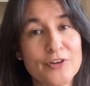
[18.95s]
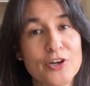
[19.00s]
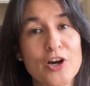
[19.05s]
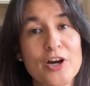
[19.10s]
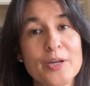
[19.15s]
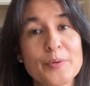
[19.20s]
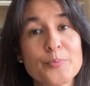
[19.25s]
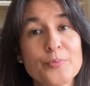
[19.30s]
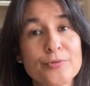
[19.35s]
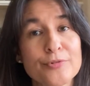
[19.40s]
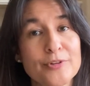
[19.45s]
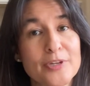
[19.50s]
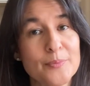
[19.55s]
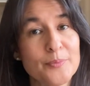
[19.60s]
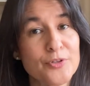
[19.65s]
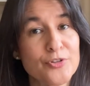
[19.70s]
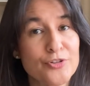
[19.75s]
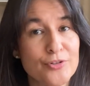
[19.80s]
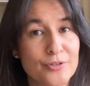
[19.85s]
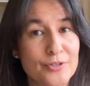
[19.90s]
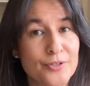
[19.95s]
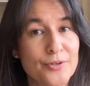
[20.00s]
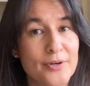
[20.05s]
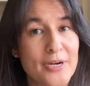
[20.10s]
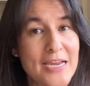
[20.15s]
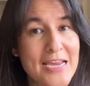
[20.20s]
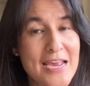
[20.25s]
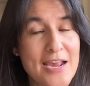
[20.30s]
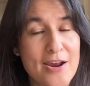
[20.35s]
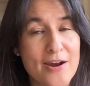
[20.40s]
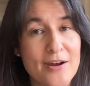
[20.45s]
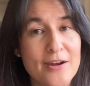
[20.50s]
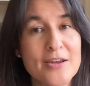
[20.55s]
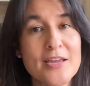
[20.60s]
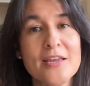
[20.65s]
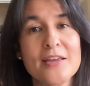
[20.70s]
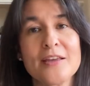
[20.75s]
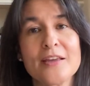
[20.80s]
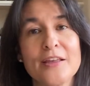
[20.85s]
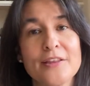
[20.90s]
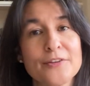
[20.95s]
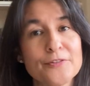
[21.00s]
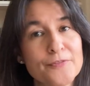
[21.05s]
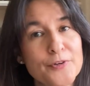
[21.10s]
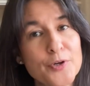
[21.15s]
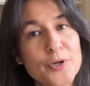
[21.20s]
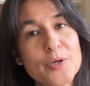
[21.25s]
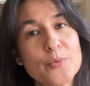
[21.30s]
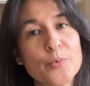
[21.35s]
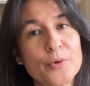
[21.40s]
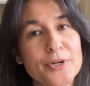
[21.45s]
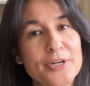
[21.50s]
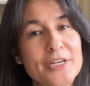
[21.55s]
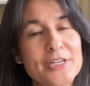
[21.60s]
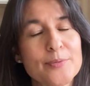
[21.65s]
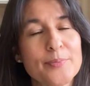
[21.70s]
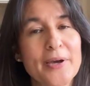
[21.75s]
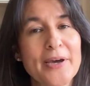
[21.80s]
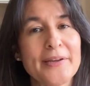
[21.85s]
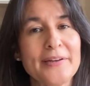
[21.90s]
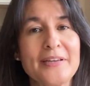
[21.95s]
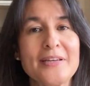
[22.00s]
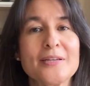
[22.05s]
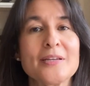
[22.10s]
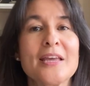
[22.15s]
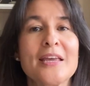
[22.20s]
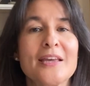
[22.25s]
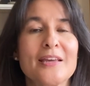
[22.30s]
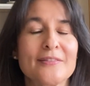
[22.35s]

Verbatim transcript: got premature gray hair and they're very worried about it.